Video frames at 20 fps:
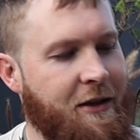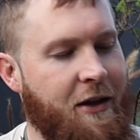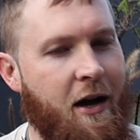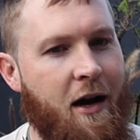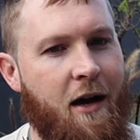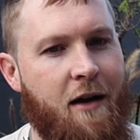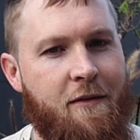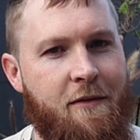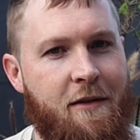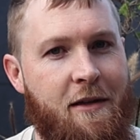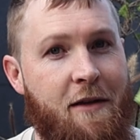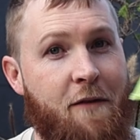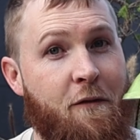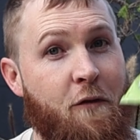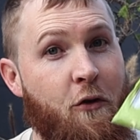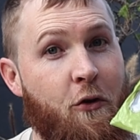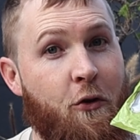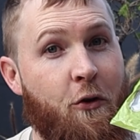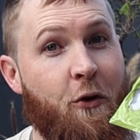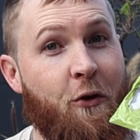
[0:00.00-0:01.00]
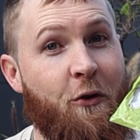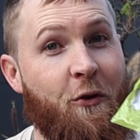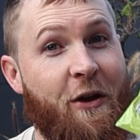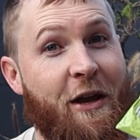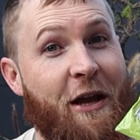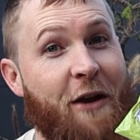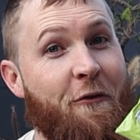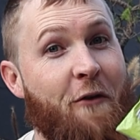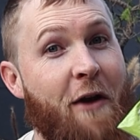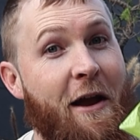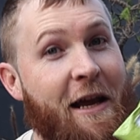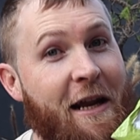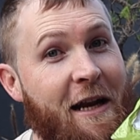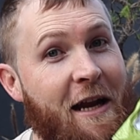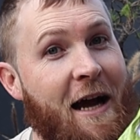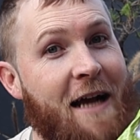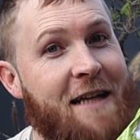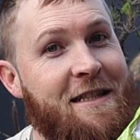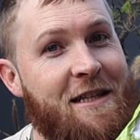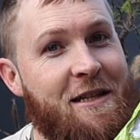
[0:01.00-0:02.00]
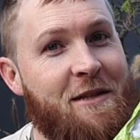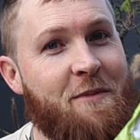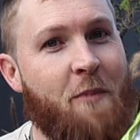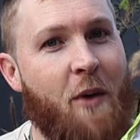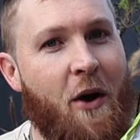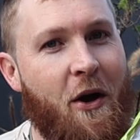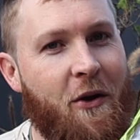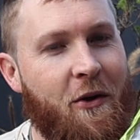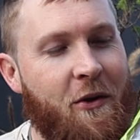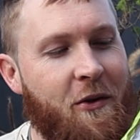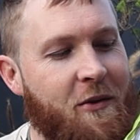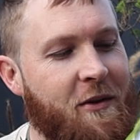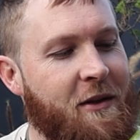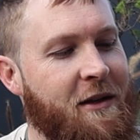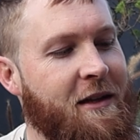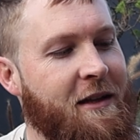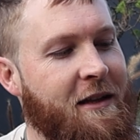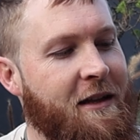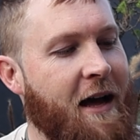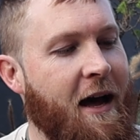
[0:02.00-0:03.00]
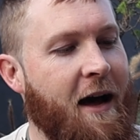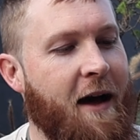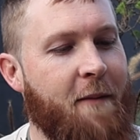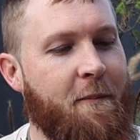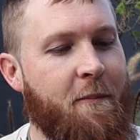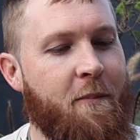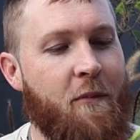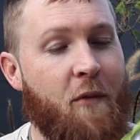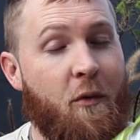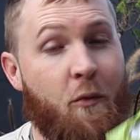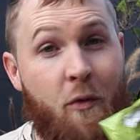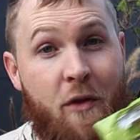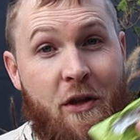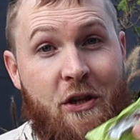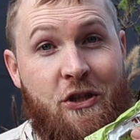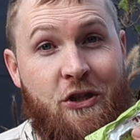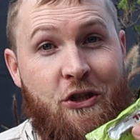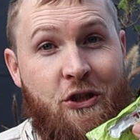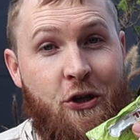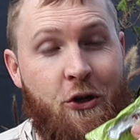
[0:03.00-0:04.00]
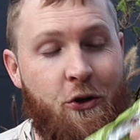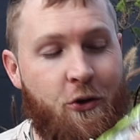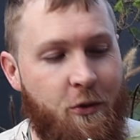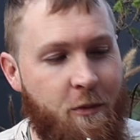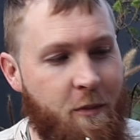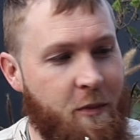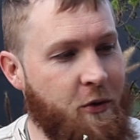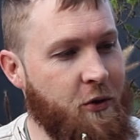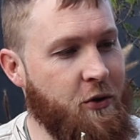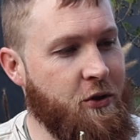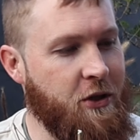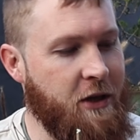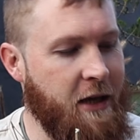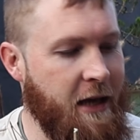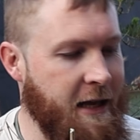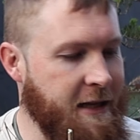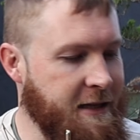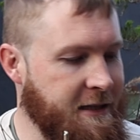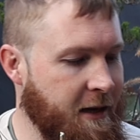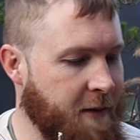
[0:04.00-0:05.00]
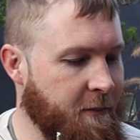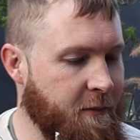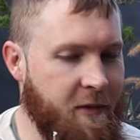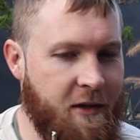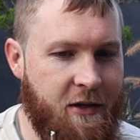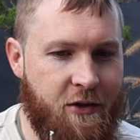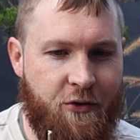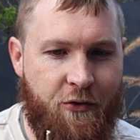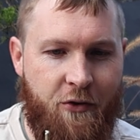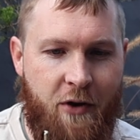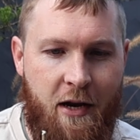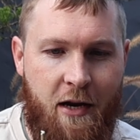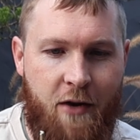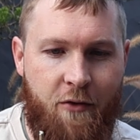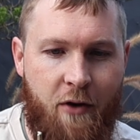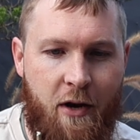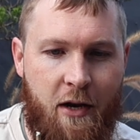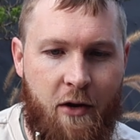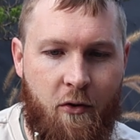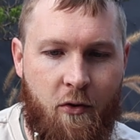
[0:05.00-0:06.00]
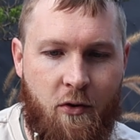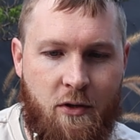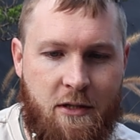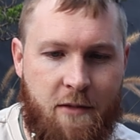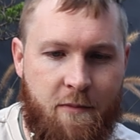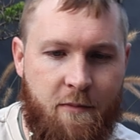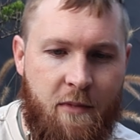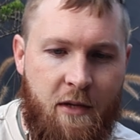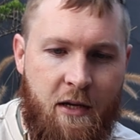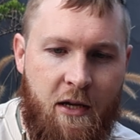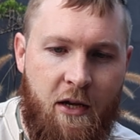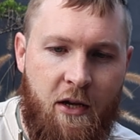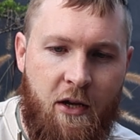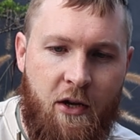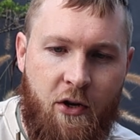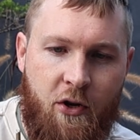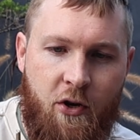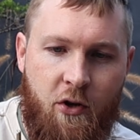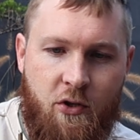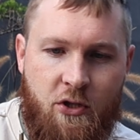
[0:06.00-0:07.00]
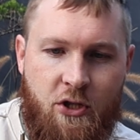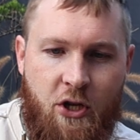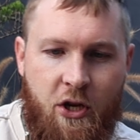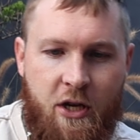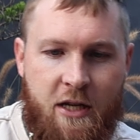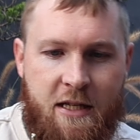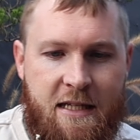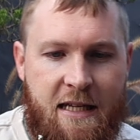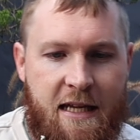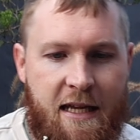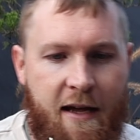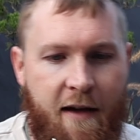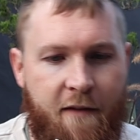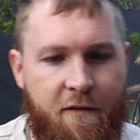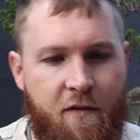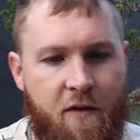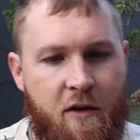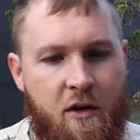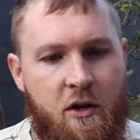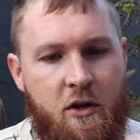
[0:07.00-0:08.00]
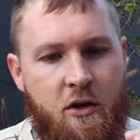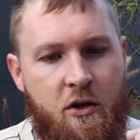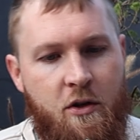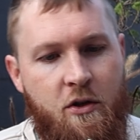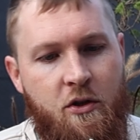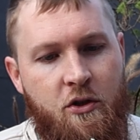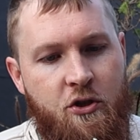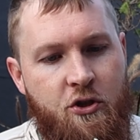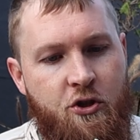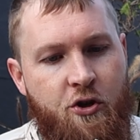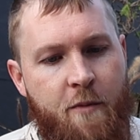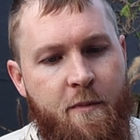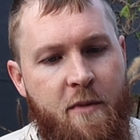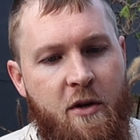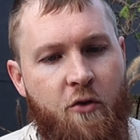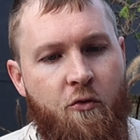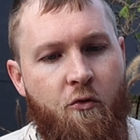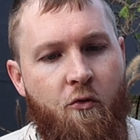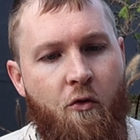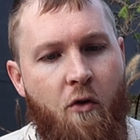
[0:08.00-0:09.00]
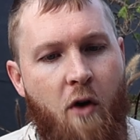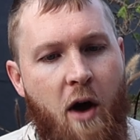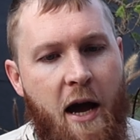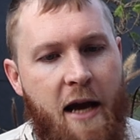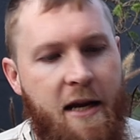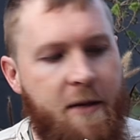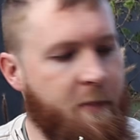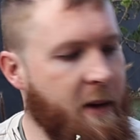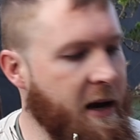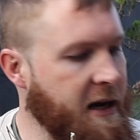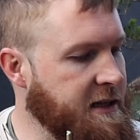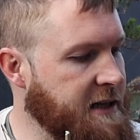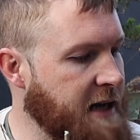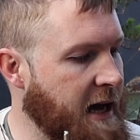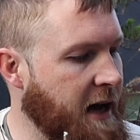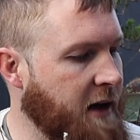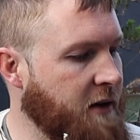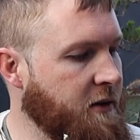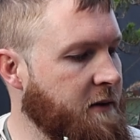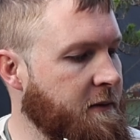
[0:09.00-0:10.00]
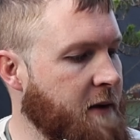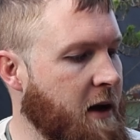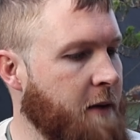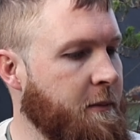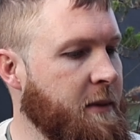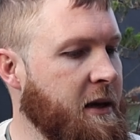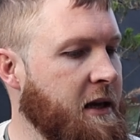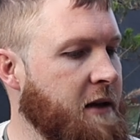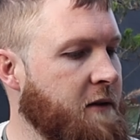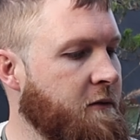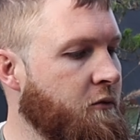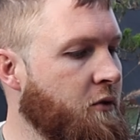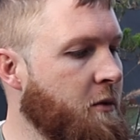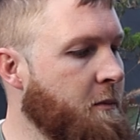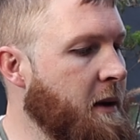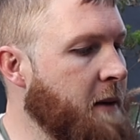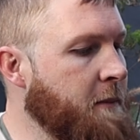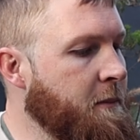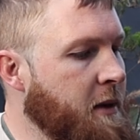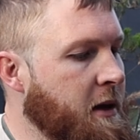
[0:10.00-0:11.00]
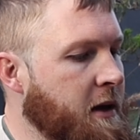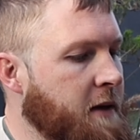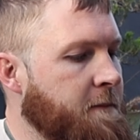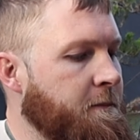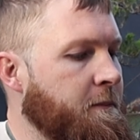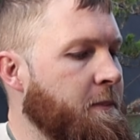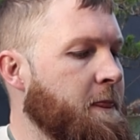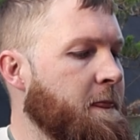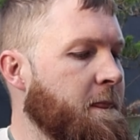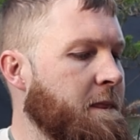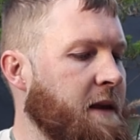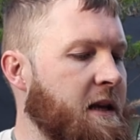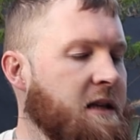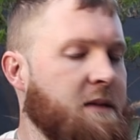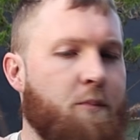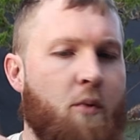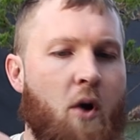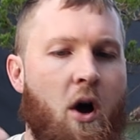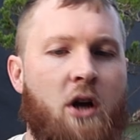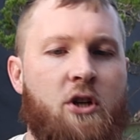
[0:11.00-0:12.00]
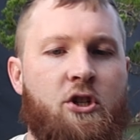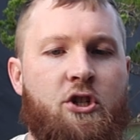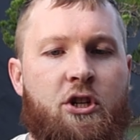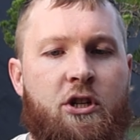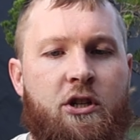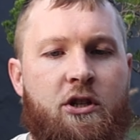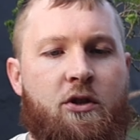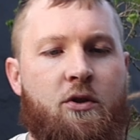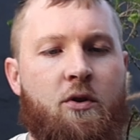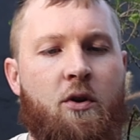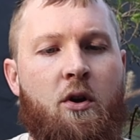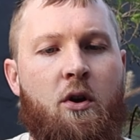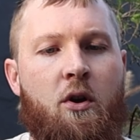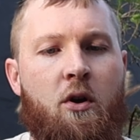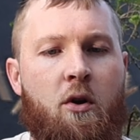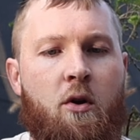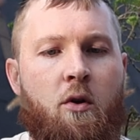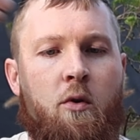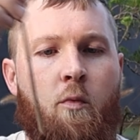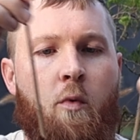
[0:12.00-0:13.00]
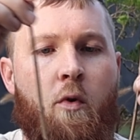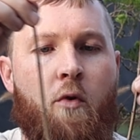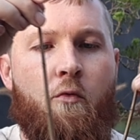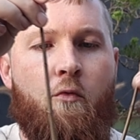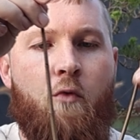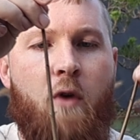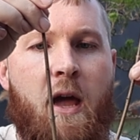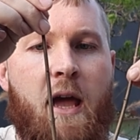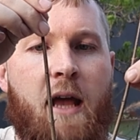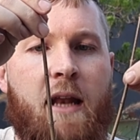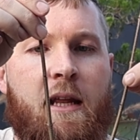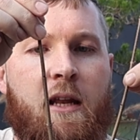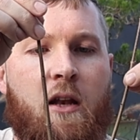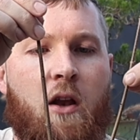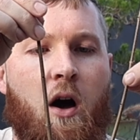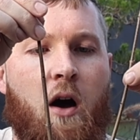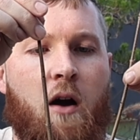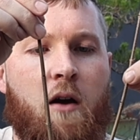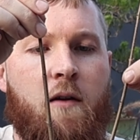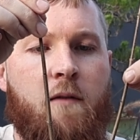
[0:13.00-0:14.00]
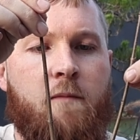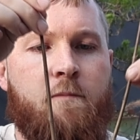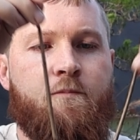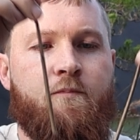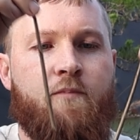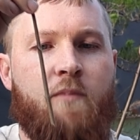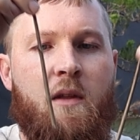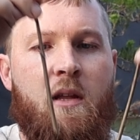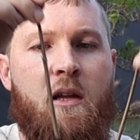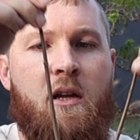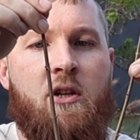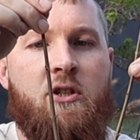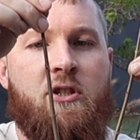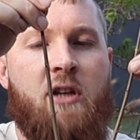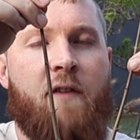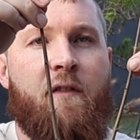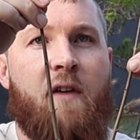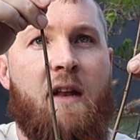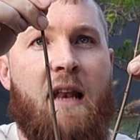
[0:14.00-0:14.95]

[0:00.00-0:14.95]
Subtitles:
yeah, if you can recognize this bottle or this tube, you should get some. It's really, really awesome. Cool, so you can see I've trimmed it right back down. I mean, remember, these branches were really long, so I've